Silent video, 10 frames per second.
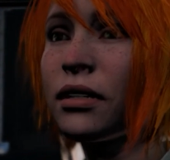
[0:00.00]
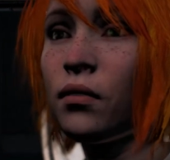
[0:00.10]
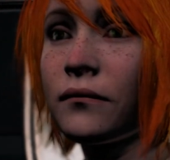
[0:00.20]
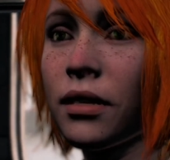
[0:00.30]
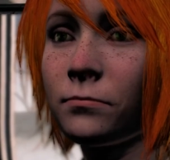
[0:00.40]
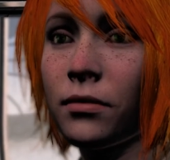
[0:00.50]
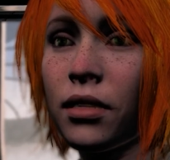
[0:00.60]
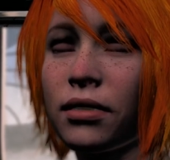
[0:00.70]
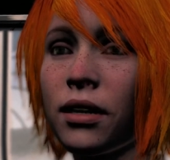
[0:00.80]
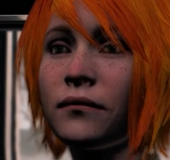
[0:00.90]
fuck you, man.
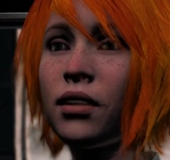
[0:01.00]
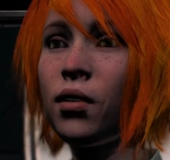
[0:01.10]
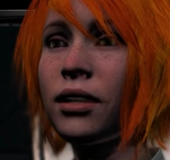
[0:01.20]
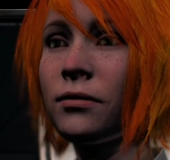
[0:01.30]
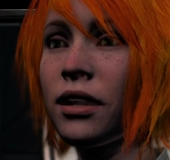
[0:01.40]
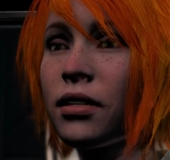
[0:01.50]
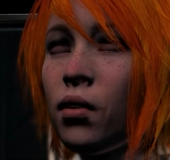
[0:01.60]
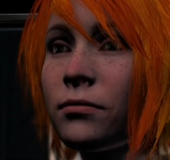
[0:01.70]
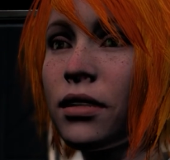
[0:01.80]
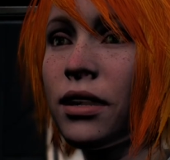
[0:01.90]
Oh, that was
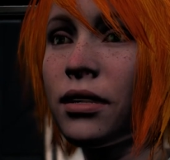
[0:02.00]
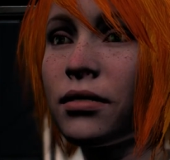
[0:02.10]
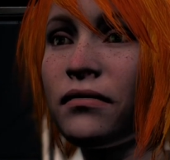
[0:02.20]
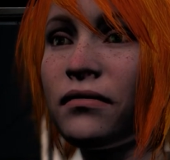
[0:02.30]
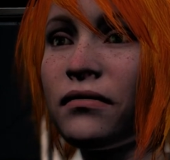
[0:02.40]
girls' club.